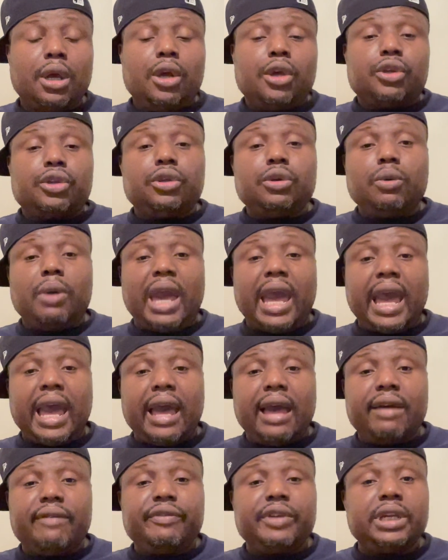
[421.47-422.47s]
You
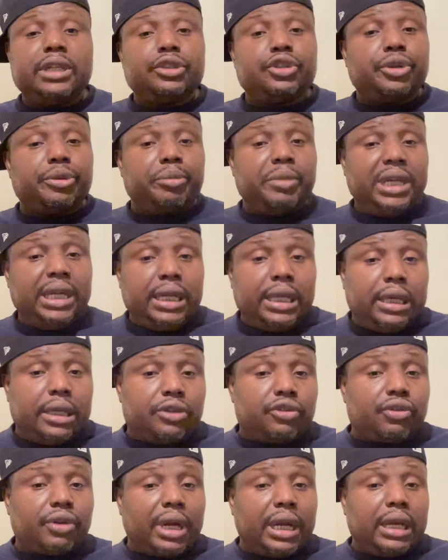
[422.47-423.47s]
have
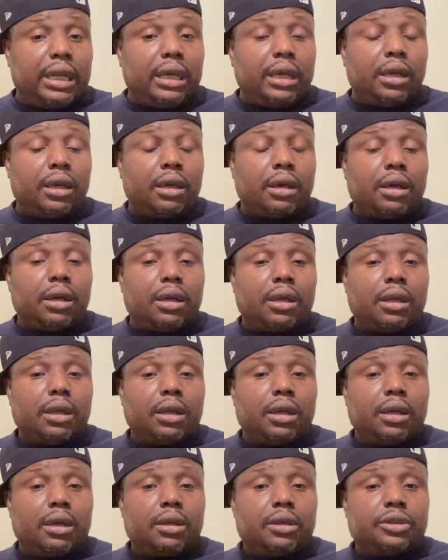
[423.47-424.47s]
intermediate trading
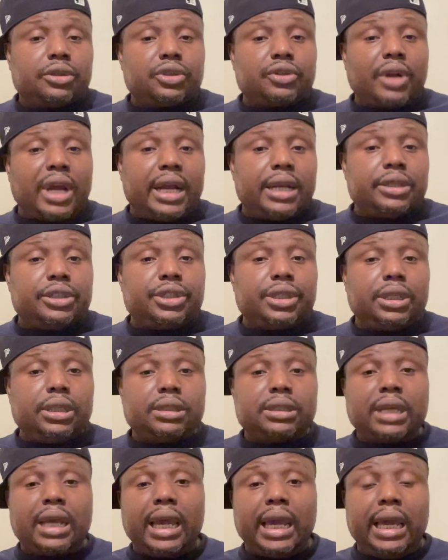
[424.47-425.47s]

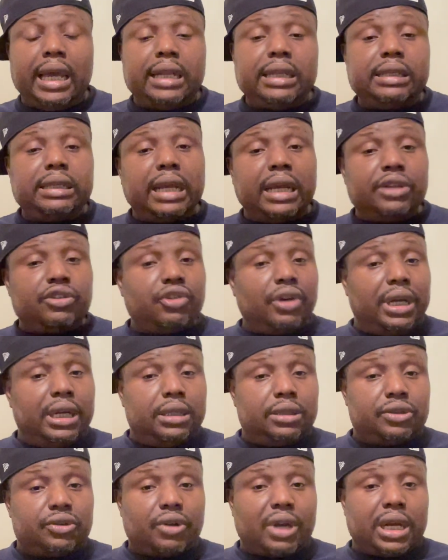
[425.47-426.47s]
strategies and day
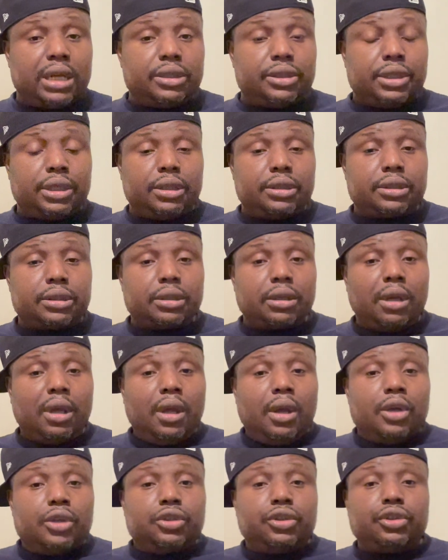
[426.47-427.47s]
trading strategies.
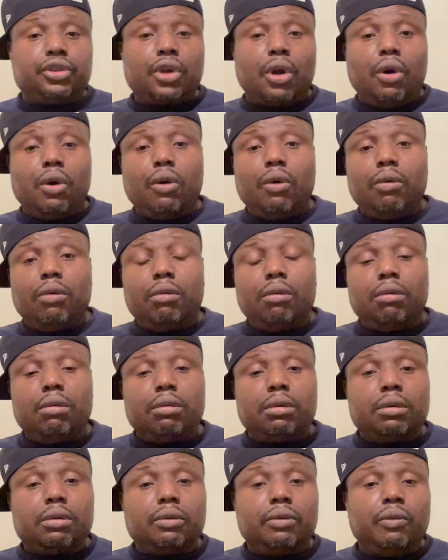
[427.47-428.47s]
So
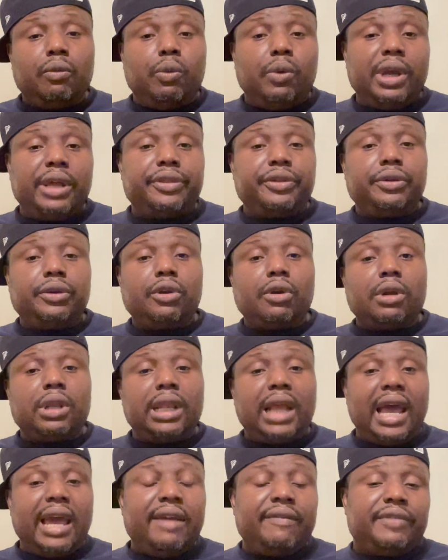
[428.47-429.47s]
with your
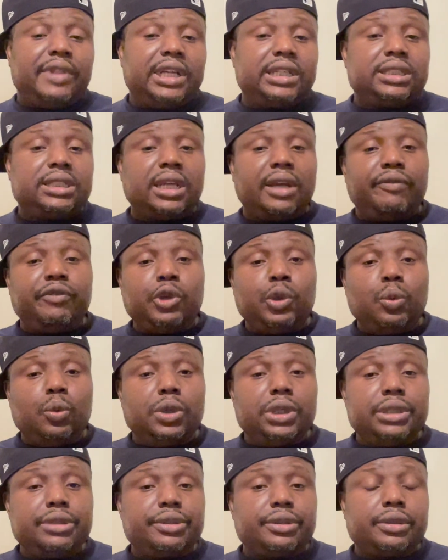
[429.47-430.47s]
life, let's say if you
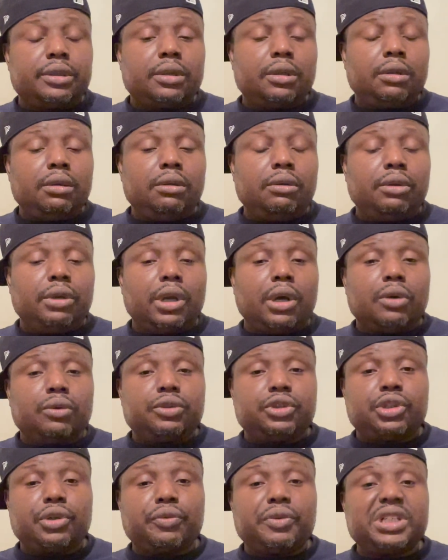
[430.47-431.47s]
was, you know,
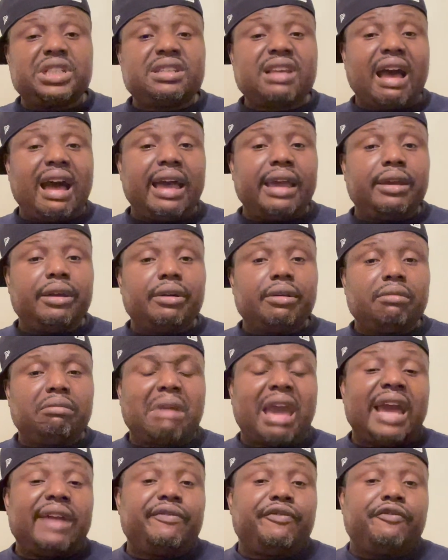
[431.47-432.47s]
to retire
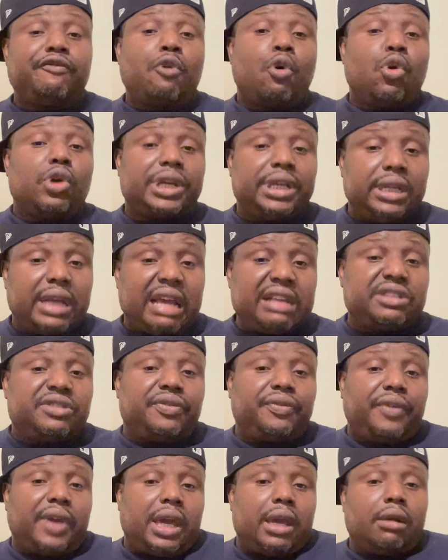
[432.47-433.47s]
at 40, that's
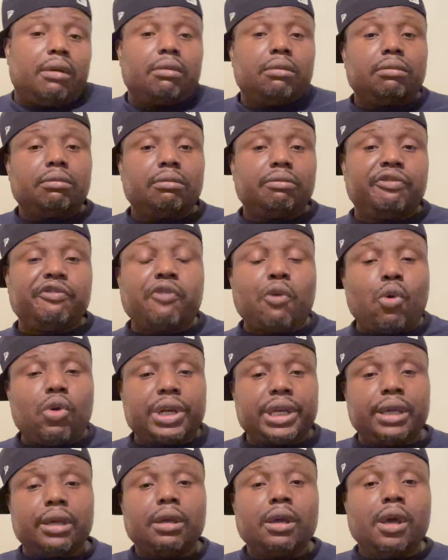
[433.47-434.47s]
fair,
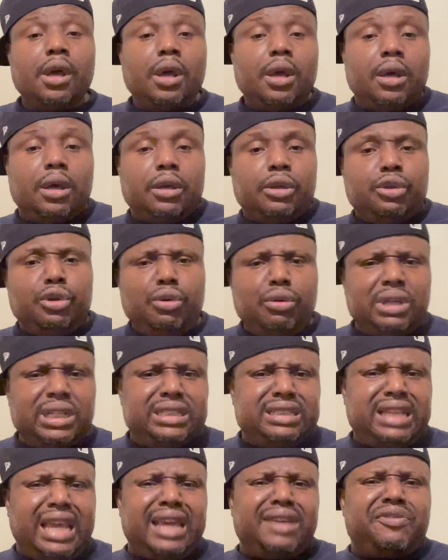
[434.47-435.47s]
40. You
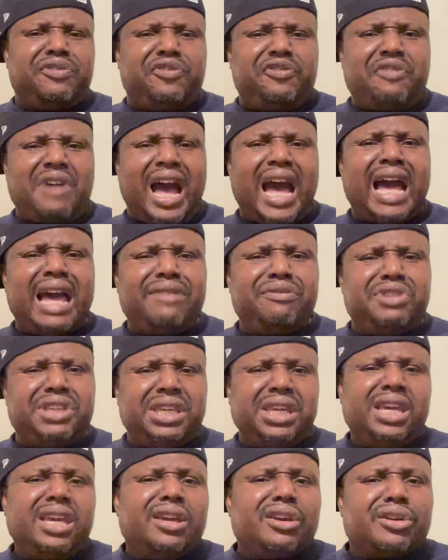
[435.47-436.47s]
can take 5
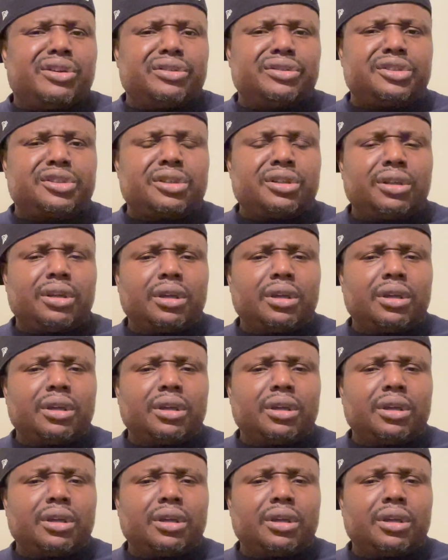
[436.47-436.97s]
years